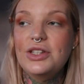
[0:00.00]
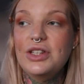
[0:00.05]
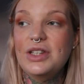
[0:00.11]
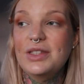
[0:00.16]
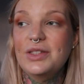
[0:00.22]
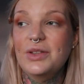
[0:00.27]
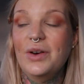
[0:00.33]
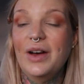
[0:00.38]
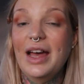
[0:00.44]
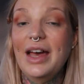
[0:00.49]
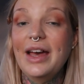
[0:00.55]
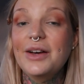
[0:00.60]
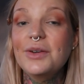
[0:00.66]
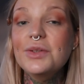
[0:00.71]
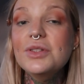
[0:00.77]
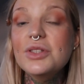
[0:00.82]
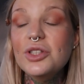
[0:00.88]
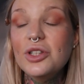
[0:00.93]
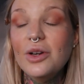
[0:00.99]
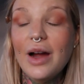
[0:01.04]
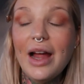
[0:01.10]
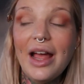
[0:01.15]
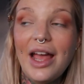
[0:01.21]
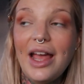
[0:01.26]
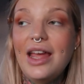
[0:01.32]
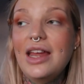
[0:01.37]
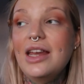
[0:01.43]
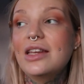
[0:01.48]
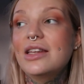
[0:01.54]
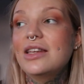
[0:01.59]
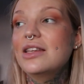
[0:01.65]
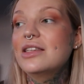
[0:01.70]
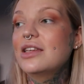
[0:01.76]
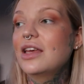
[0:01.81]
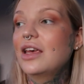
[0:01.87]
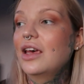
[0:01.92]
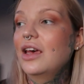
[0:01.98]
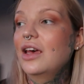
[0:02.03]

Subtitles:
She's not house trained.